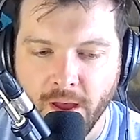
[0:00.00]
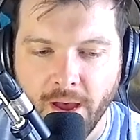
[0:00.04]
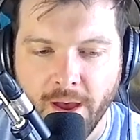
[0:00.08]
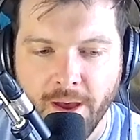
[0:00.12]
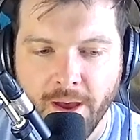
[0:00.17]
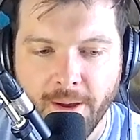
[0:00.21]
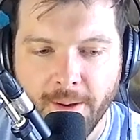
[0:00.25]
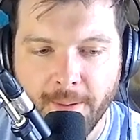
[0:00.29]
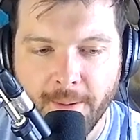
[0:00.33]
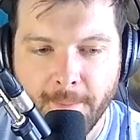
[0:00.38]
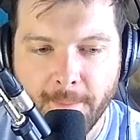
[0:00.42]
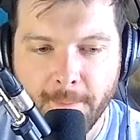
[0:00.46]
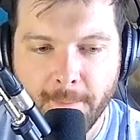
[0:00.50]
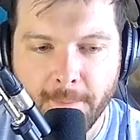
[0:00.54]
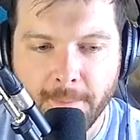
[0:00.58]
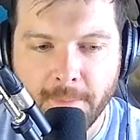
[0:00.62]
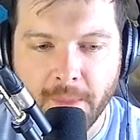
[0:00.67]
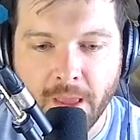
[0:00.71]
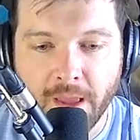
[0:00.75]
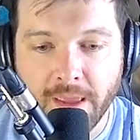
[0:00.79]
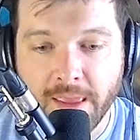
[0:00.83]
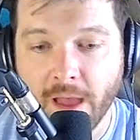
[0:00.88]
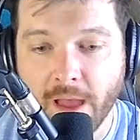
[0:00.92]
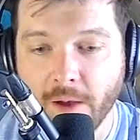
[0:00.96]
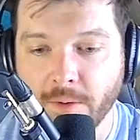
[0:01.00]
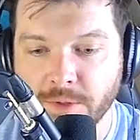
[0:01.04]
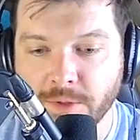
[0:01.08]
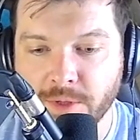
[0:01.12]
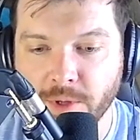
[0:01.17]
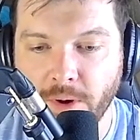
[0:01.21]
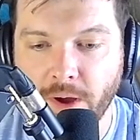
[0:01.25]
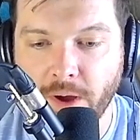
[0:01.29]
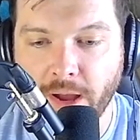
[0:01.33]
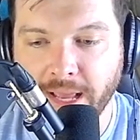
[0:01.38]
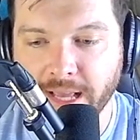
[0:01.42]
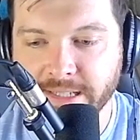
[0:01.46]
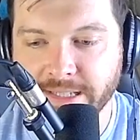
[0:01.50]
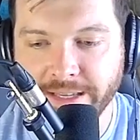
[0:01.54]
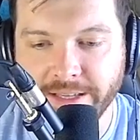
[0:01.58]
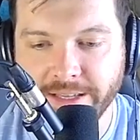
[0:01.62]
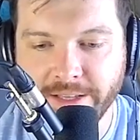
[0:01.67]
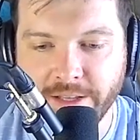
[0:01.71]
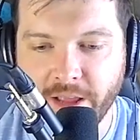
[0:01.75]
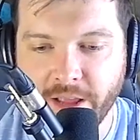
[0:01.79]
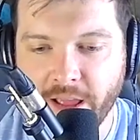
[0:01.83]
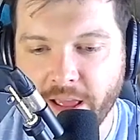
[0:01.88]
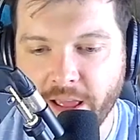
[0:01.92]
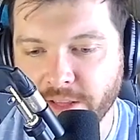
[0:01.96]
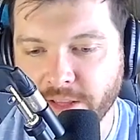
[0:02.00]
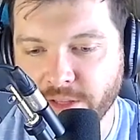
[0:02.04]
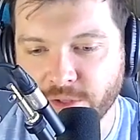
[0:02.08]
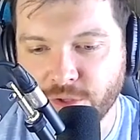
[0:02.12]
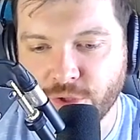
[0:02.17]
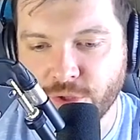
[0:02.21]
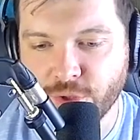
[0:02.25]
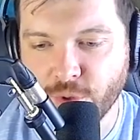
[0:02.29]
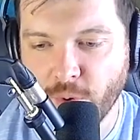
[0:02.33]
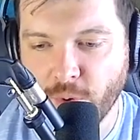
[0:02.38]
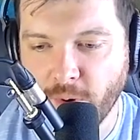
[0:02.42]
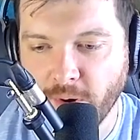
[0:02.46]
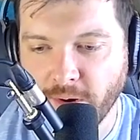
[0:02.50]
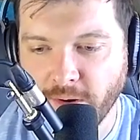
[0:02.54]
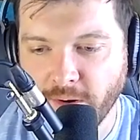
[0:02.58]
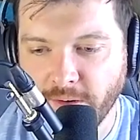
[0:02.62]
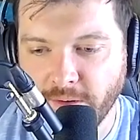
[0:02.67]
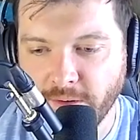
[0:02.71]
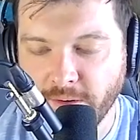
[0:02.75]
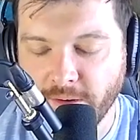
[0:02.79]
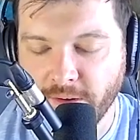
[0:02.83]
Um, yeah, so I guess in, in short,